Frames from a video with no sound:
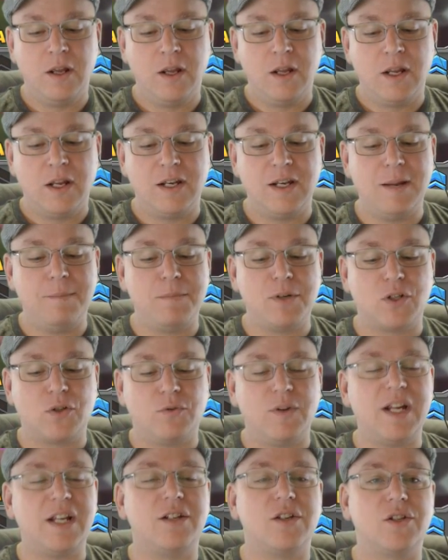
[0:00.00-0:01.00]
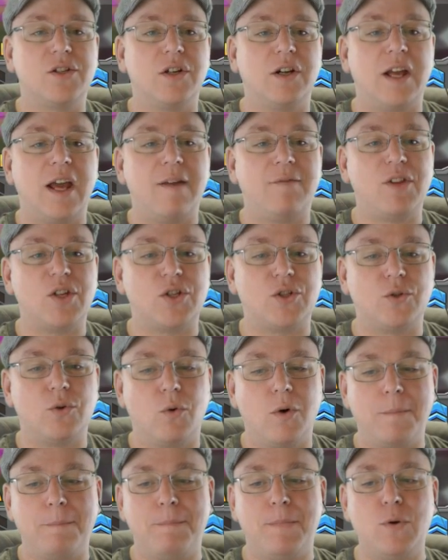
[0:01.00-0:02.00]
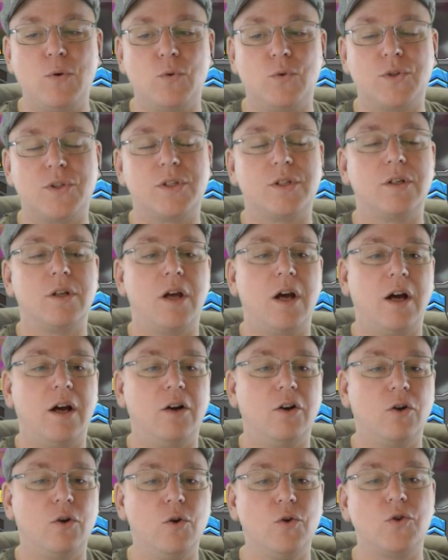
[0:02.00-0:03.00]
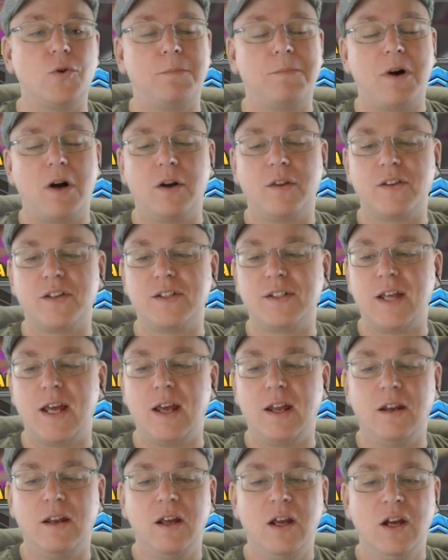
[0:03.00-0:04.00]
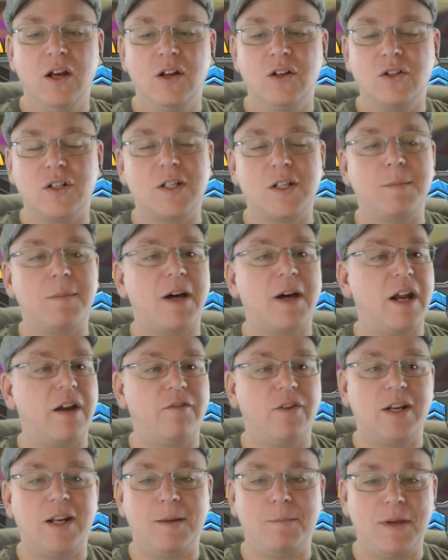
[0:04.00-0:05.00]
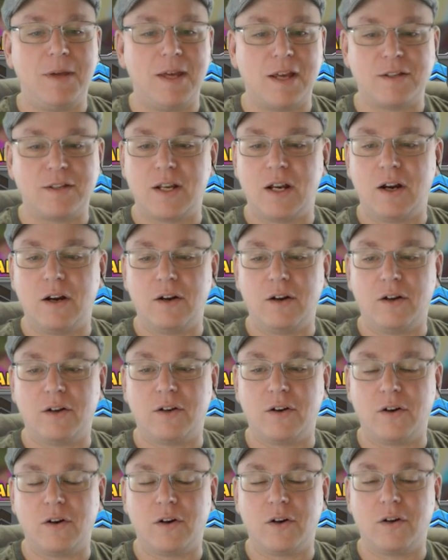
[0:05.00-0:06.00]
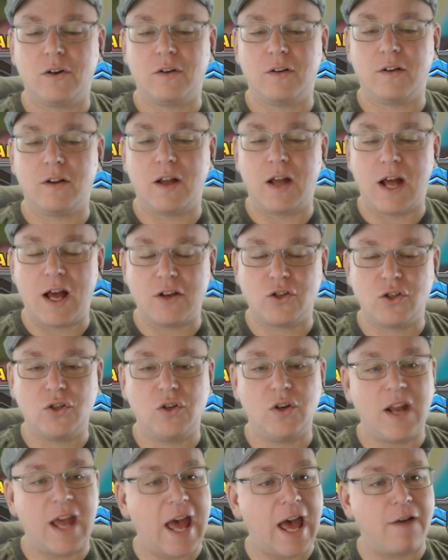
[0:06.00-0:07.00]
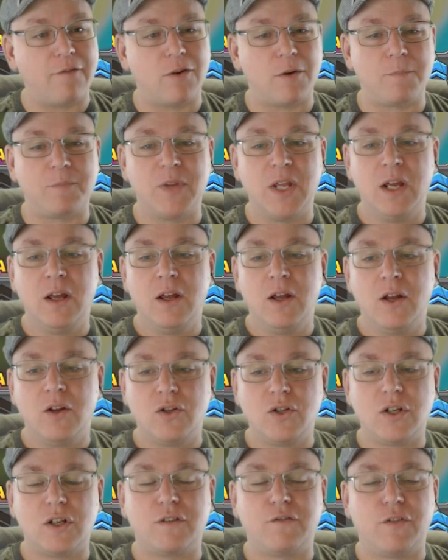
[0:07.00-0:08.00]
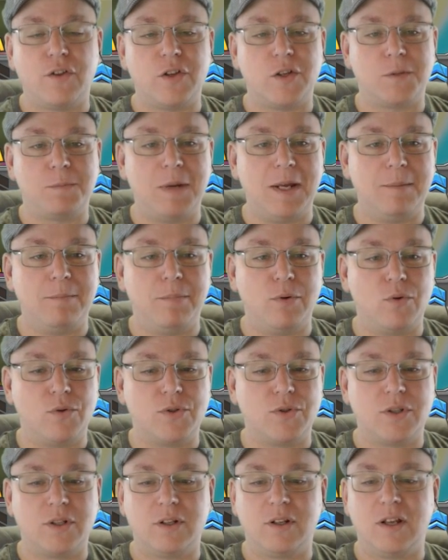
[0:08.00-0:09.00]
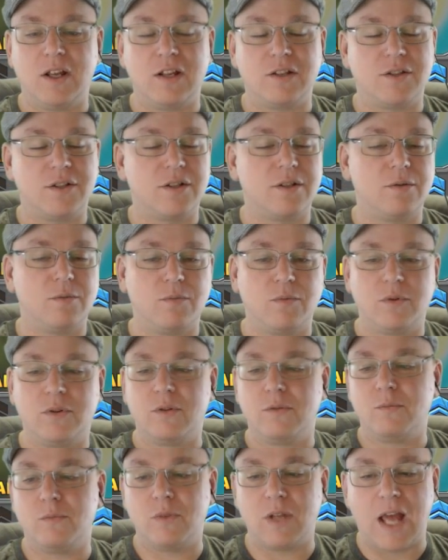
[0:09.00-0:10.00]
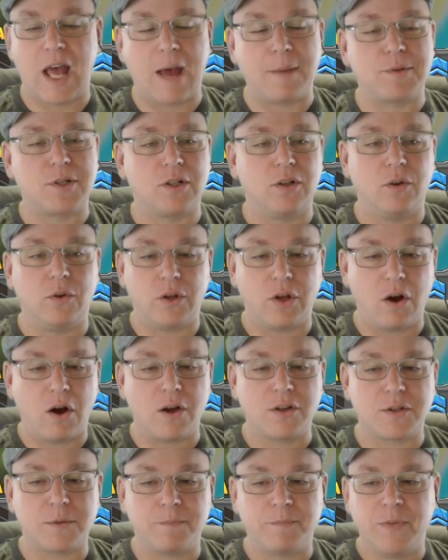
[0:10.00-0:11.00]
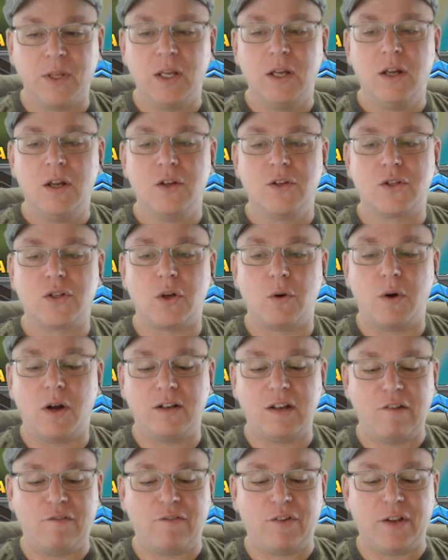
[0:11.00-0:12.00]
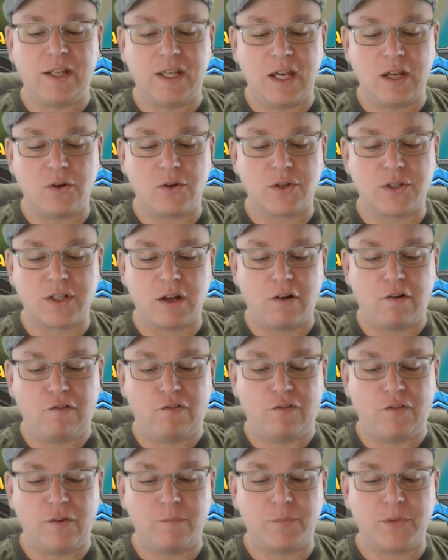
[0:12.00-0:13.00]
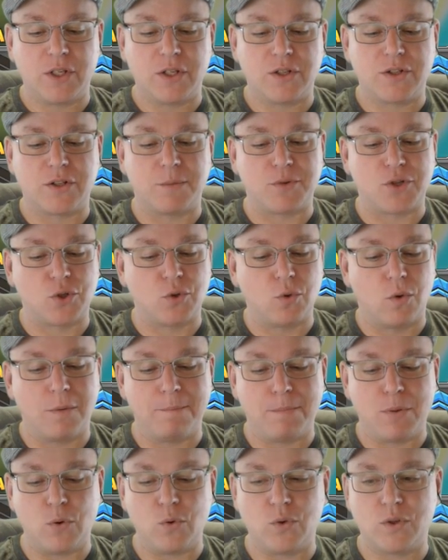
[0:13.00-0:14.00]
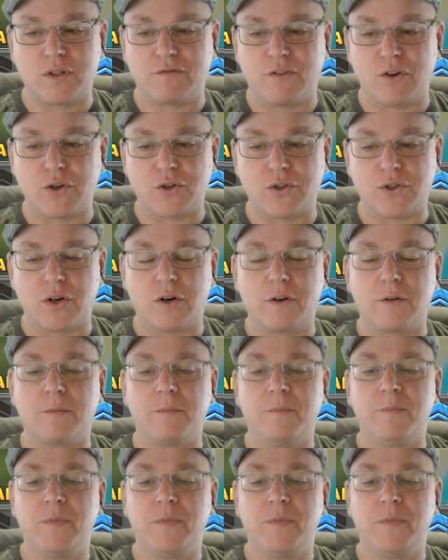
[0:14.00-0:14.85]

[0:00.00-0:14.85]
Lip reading: Nimbus Reach is going to have the Storm Boots, a crucial part of the set. Just about every DPS character should have them, just for the speed boost. It's absolutely awesome. So definitely get yourself some Storm Boots for certain.